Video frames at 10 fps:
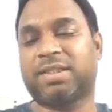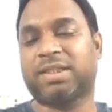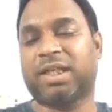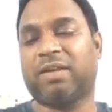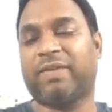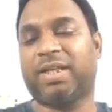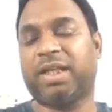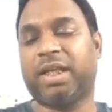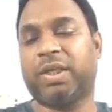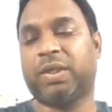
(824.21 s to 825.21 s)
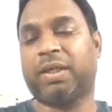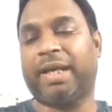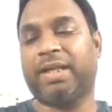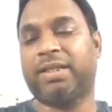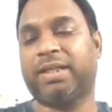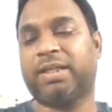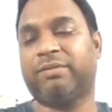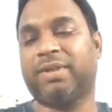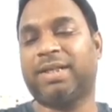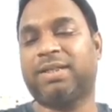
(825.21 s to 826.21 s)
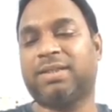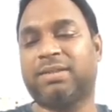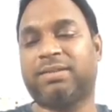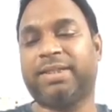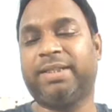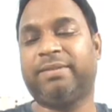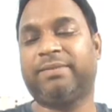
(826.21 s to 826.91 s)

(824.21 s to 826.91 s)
7 in, and here you will get 13.